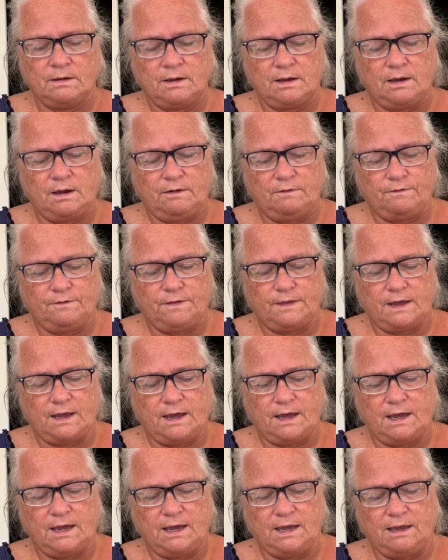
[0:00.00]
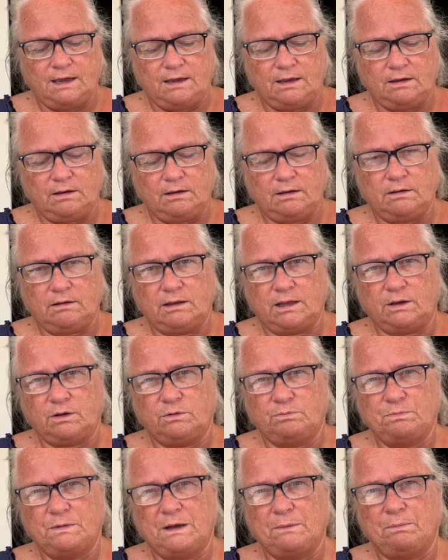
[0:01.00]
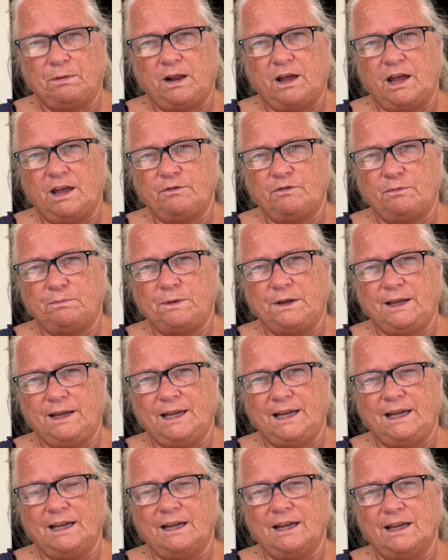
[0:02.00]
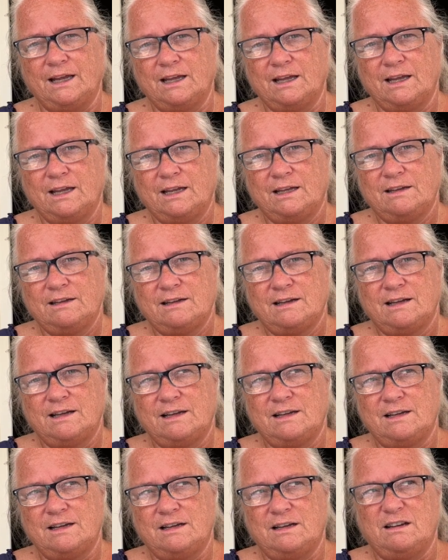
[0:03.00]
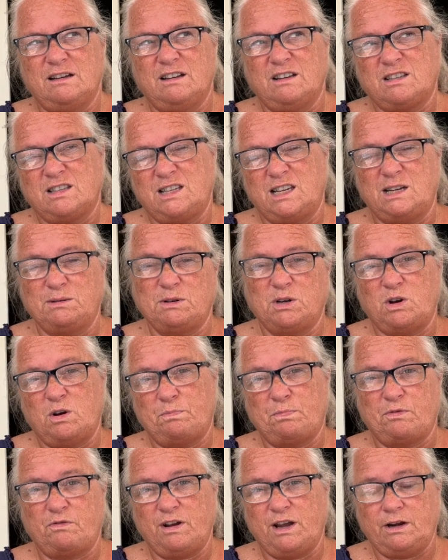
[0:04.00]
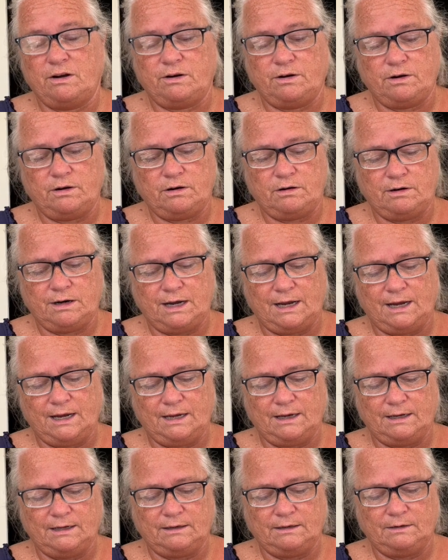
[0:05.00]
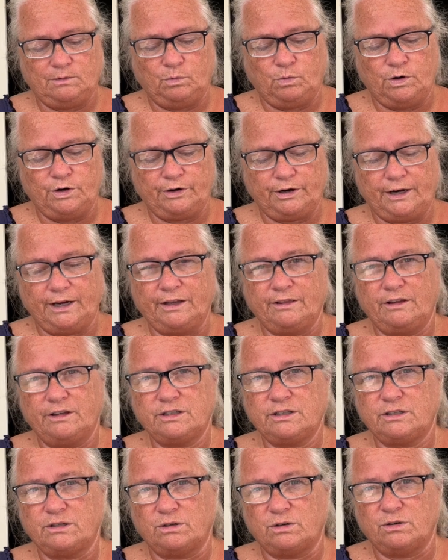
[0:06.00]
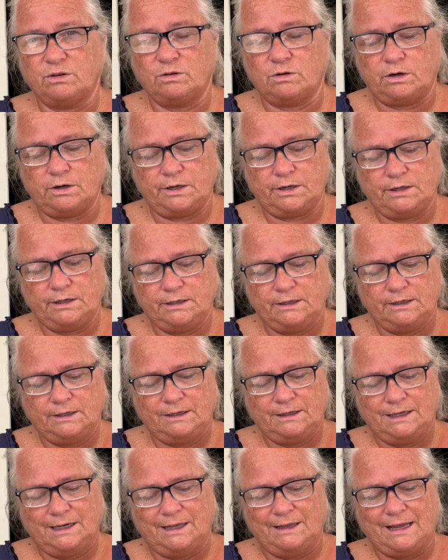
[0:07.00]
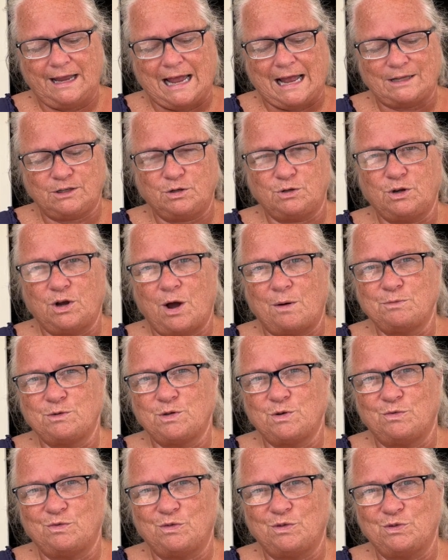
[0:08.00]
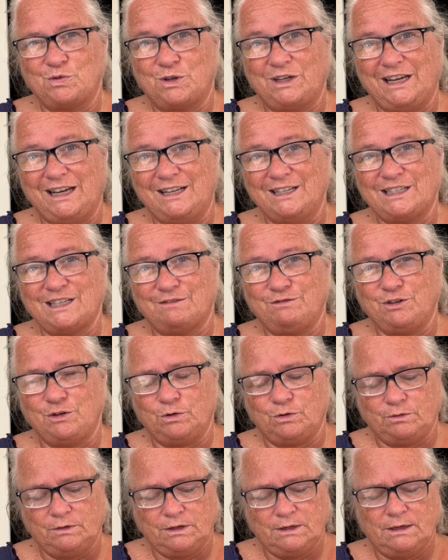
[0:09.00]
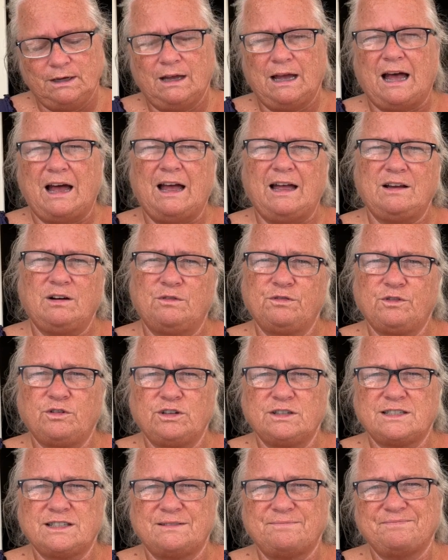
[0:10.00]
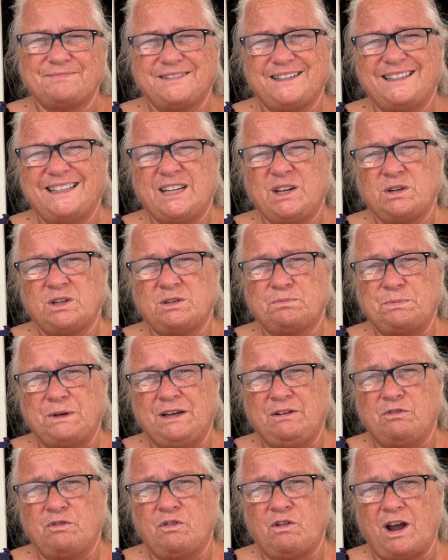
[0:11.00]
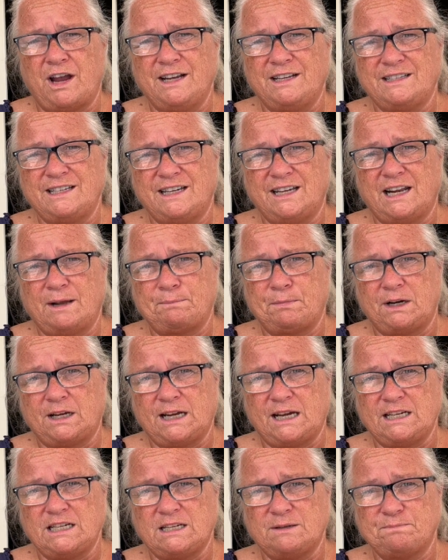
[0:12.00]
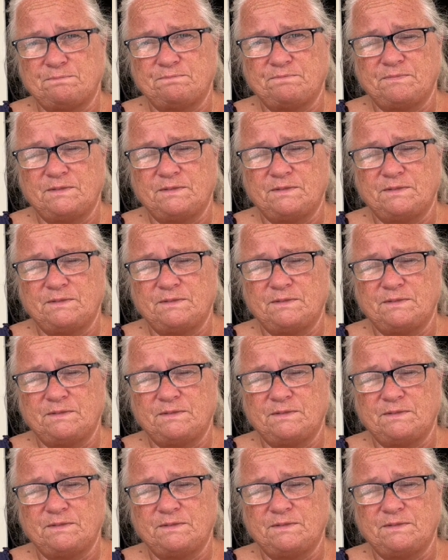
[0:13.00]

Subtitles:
If they could apply for being a cinema operator and working in the store, and they had to come to an interview. Of course, they couldn't be writing an application